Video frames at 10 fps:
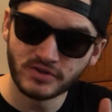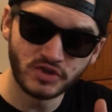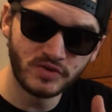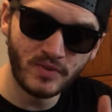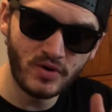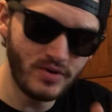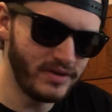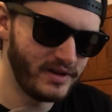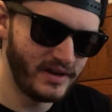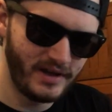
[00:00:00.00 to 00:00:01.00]
and smooth.
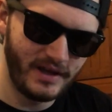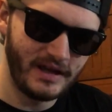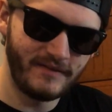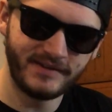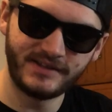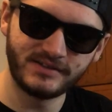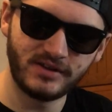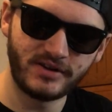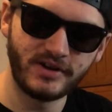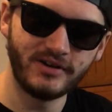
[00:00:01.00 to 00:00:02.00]
Everything's
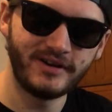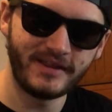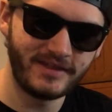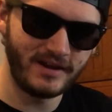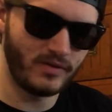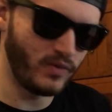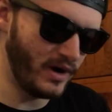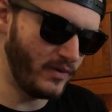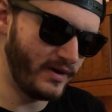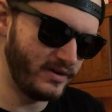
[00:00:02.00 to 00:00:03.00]
looking good. I think what
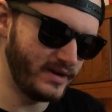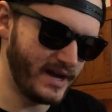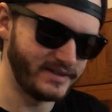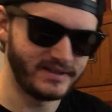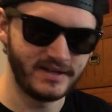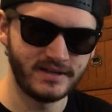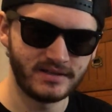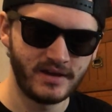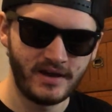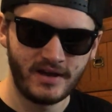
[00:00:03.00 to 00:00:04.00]
I want to do next
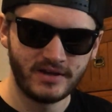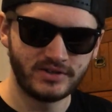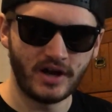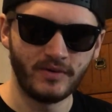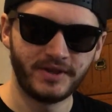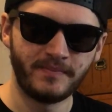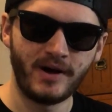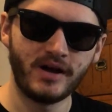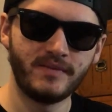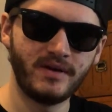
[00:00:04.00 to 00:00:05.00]
is start with the
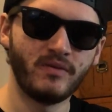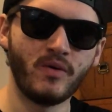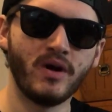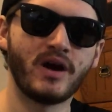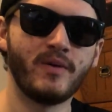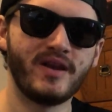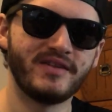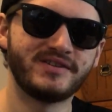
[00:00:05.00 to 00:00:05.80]
bottom and we'll work our way to the